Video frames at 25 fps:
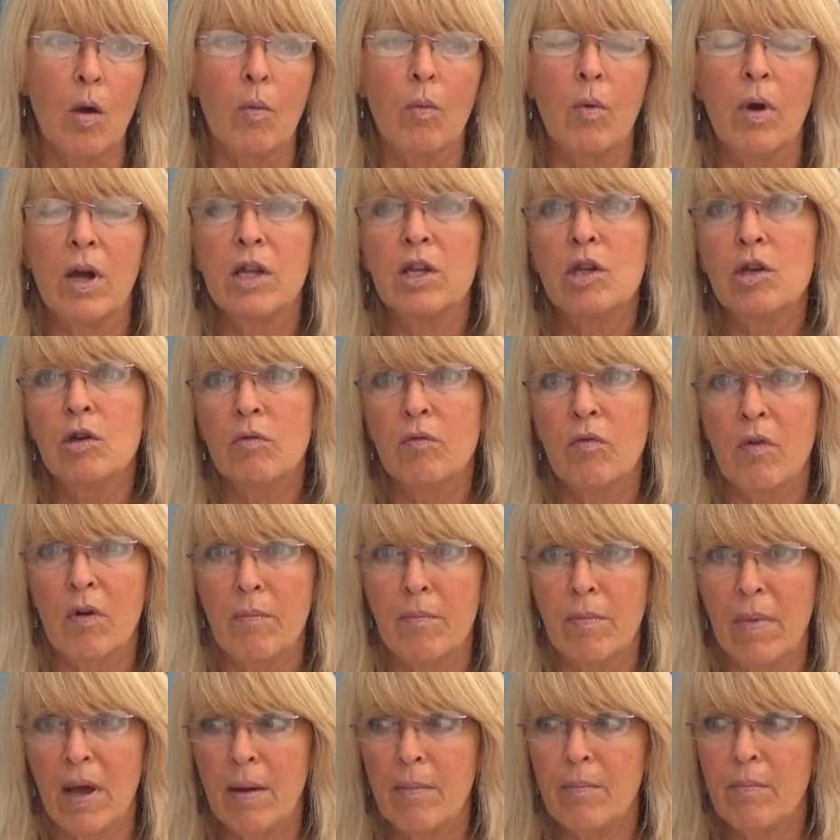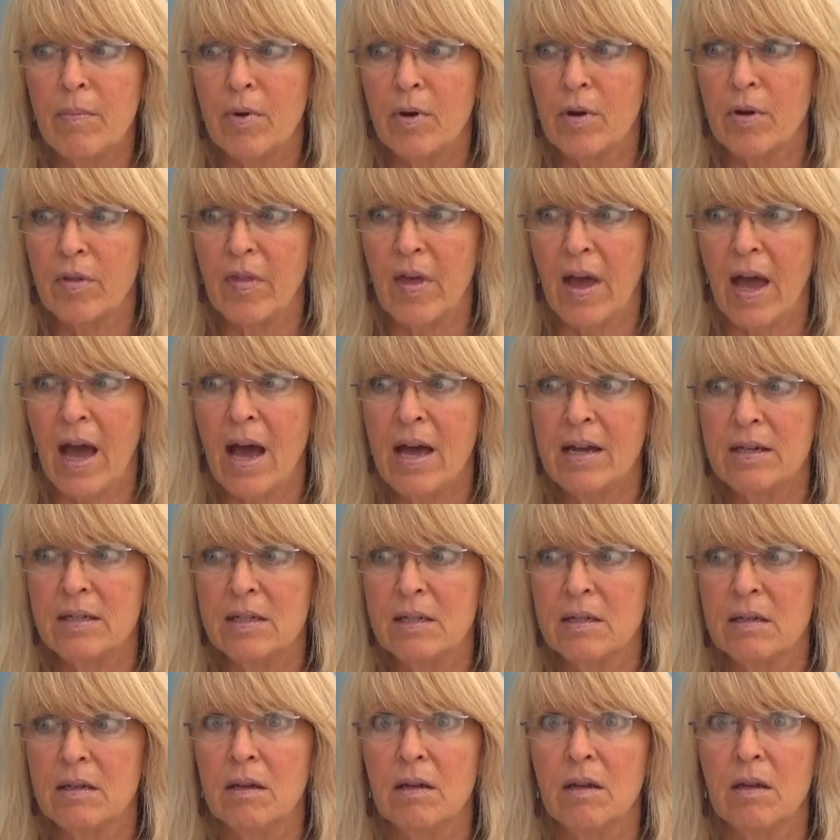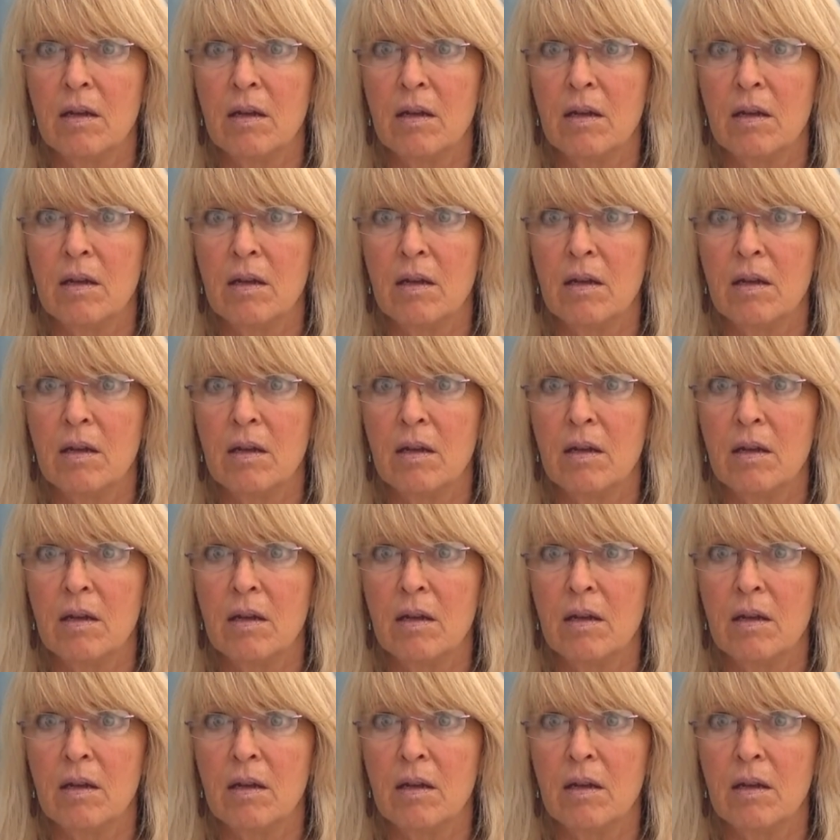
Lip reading: When you remember that